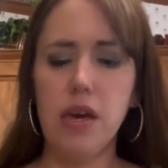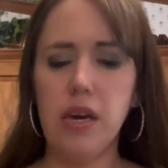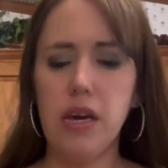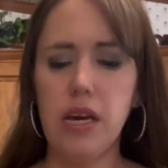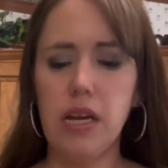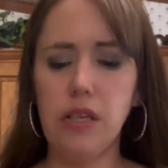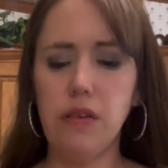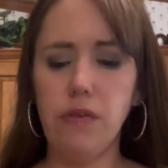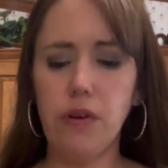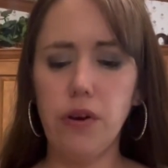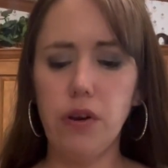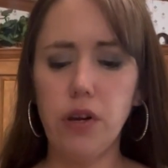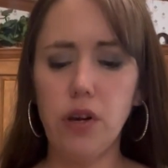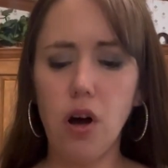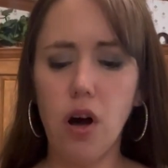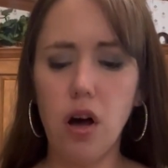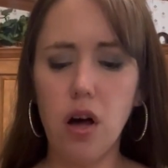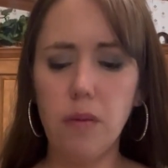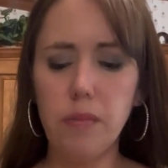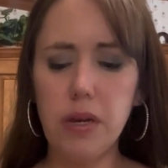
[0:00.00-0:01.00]
It's very
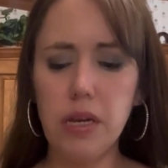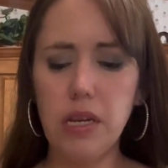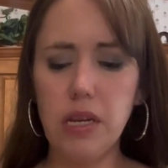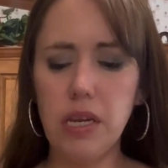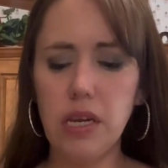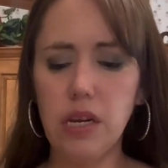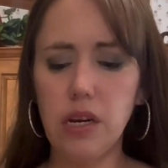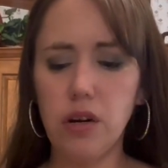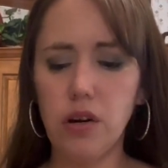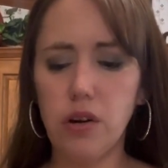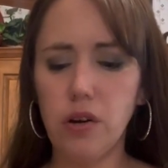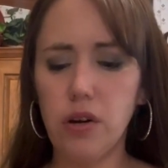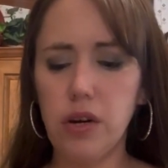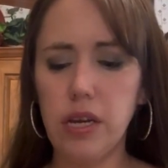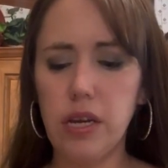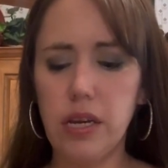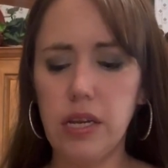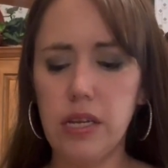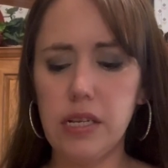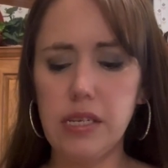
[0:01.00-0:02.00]
common here
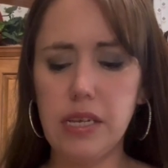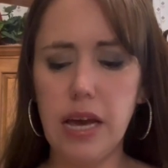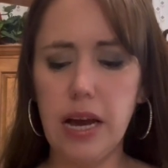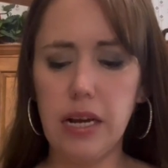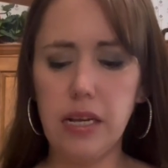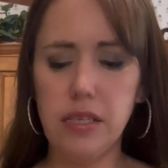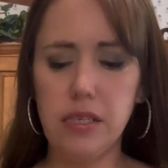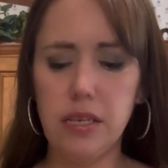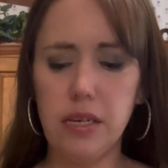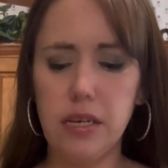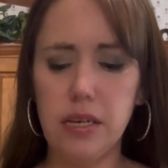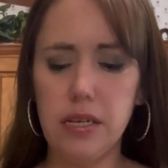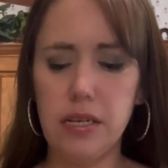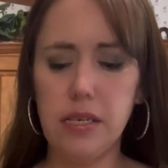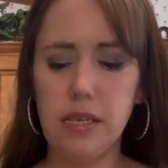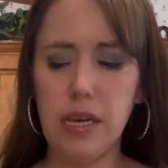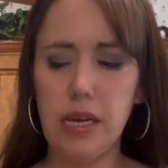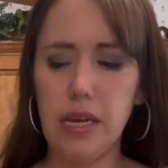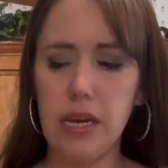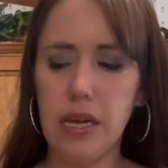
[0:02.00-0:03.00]
in Texas
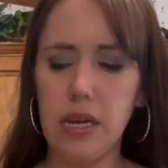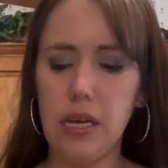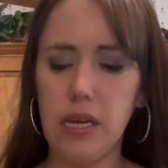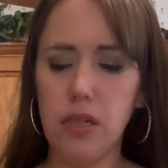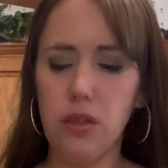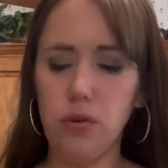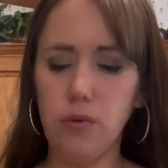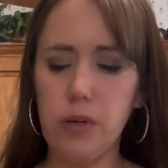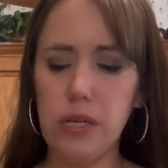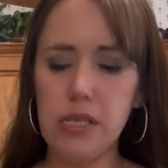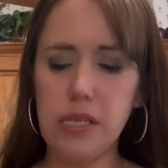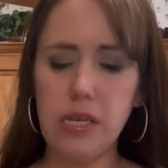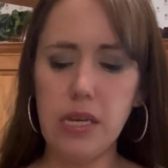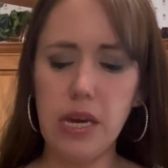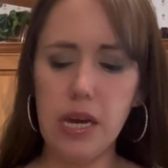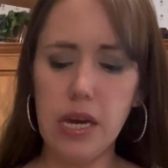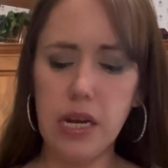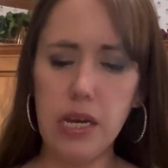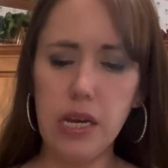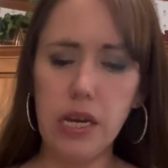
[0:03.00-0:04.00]
and in
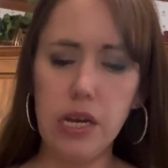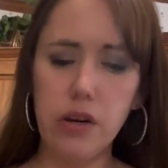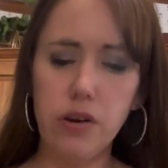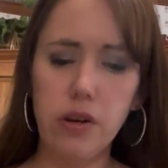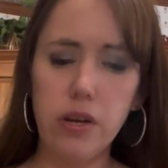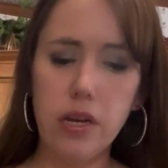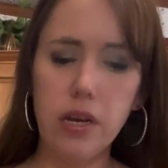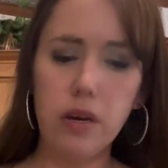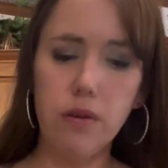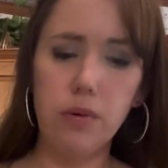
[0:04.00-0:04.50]
Louisiana area,